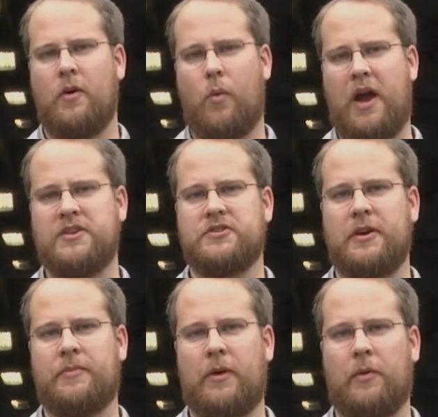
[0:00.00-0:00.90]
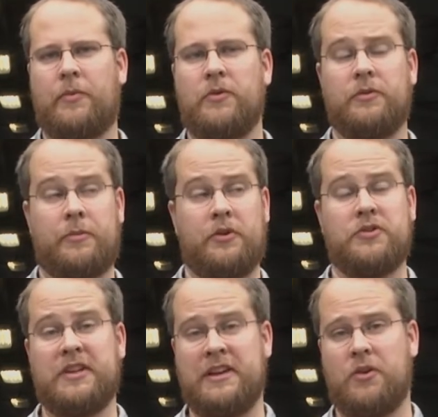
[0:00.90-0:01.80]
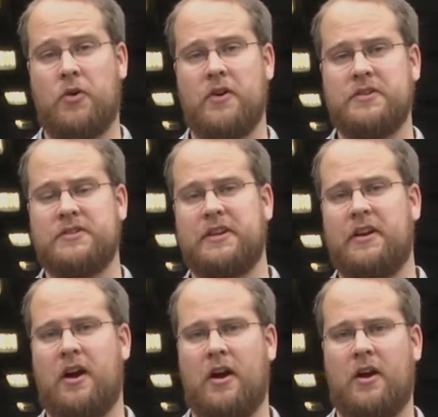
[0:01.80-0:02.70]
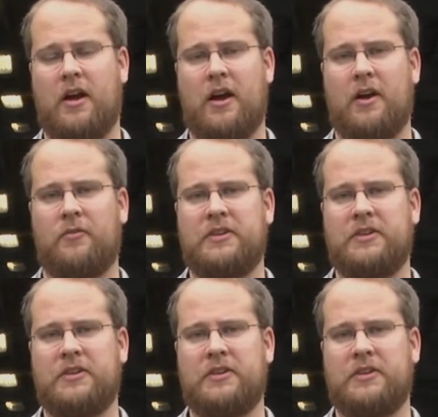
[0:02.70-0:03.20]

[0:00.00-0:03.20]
white shrimp that were produced indoors in our